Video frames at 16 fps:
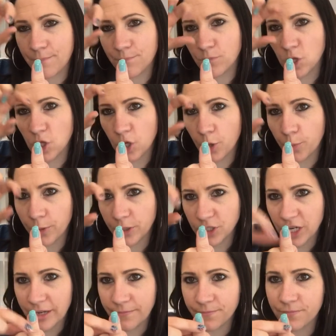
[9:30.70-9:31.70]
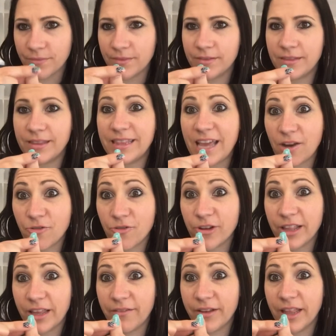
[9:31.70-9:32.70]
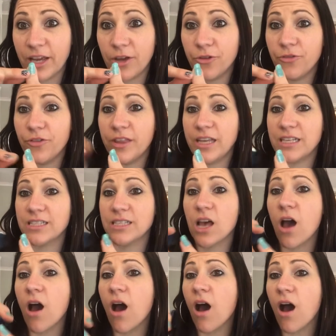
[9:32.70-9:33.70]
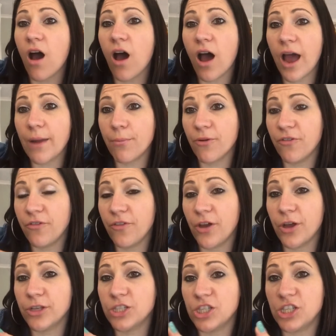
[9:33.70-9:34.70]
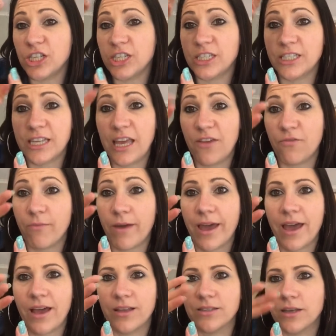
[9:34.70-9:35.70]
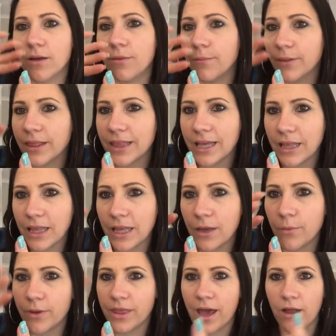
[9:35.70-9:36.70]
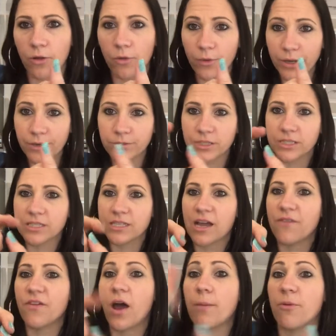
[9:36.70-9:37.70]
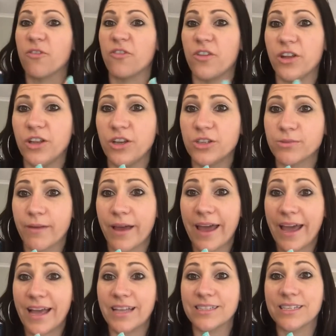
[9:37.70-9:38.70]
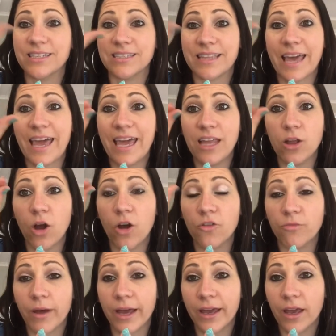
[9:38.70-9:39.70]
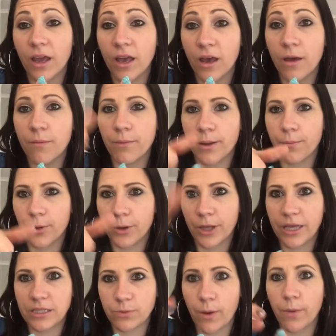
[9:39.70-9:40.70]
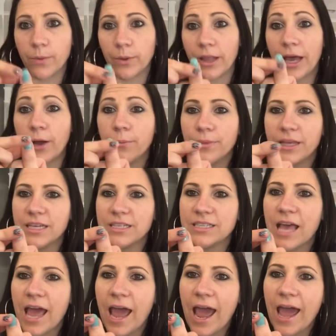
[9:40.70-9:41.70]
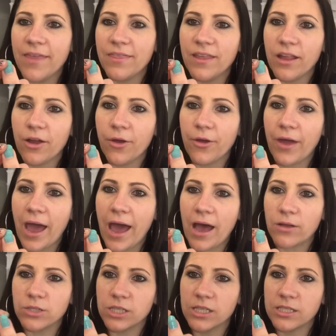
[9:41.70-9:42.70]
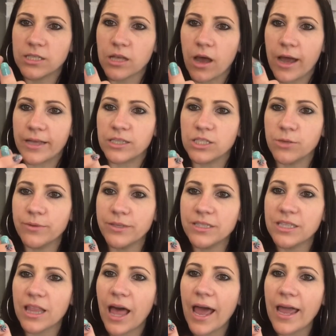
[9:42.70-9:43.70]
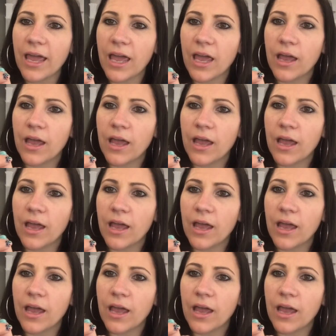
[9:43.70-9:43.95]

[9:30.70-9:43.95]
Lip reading: cuticle pusher. They're really, really good for this. I prefer to just, if my hands are completely without oils and stuff, I prefer to use my hands, because the heat of my body as well will help this. And then I go out to the side. So it's like